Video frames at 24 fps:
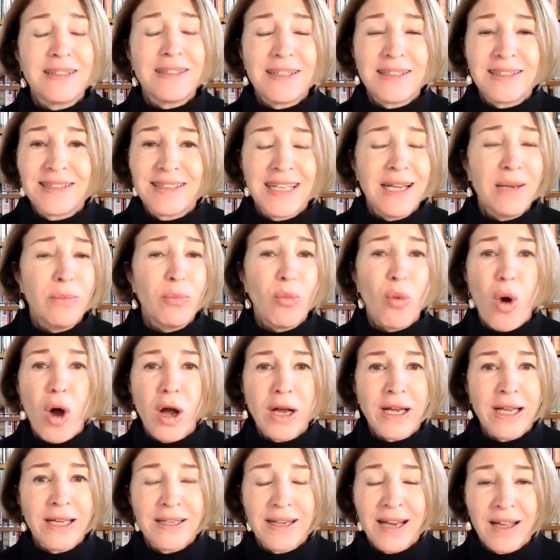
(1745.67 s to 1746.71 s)
to see him
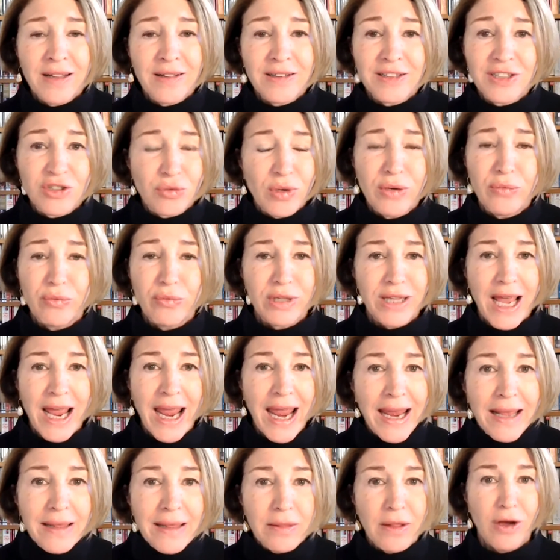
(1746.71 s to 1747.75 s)
walking down the street with a
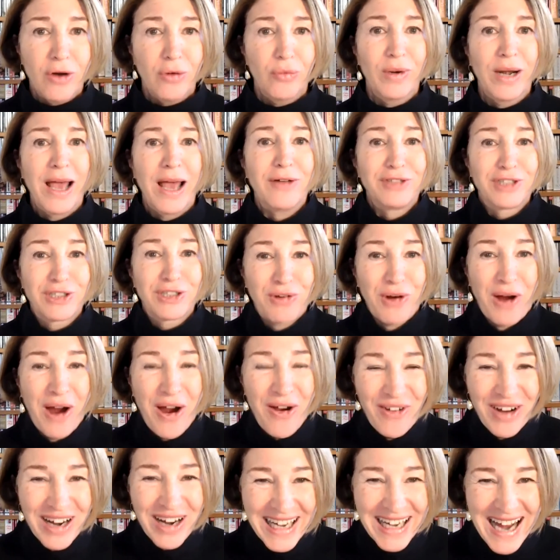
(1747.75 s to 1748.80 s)
halo when I was
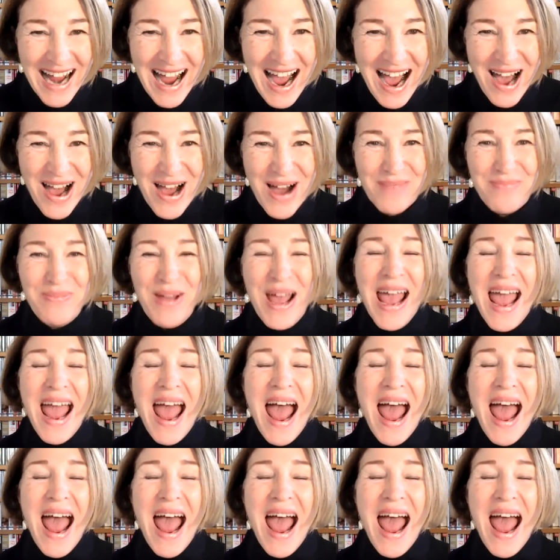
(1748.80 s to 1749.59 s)
growing up,